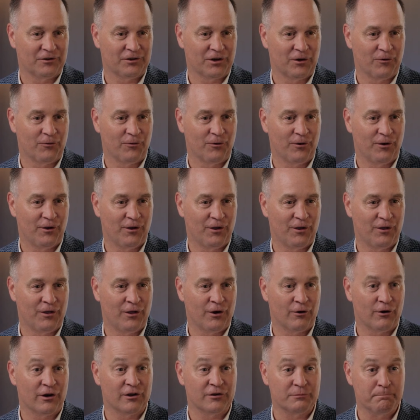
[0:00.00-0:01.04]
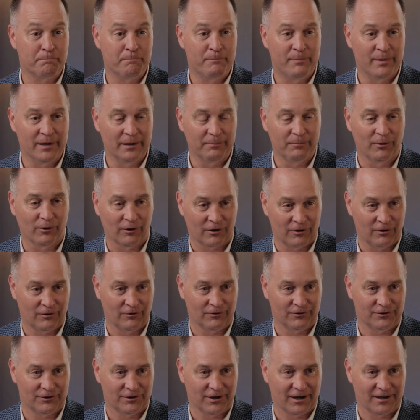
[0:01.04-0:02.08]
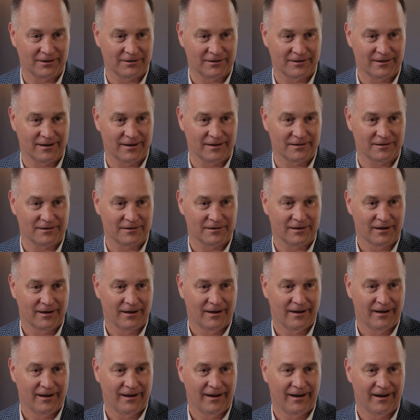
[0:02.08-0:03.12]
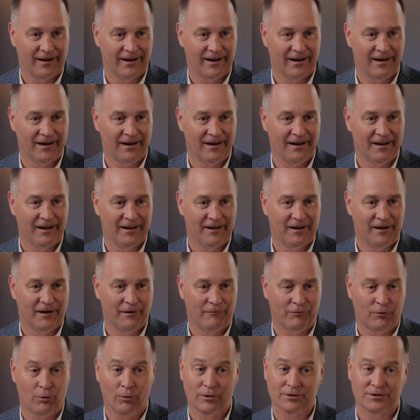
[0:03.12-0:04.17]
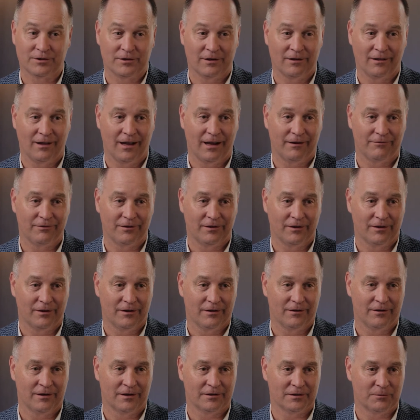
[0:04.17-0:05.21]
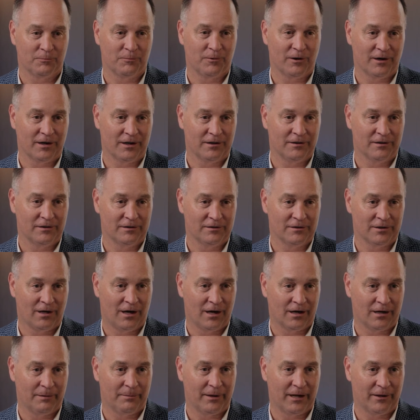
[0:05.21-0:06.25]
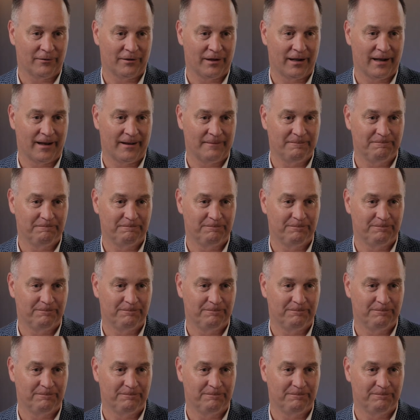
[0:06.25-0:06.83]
so there is biblical justice. And of course, the left doesn't want to talk about that.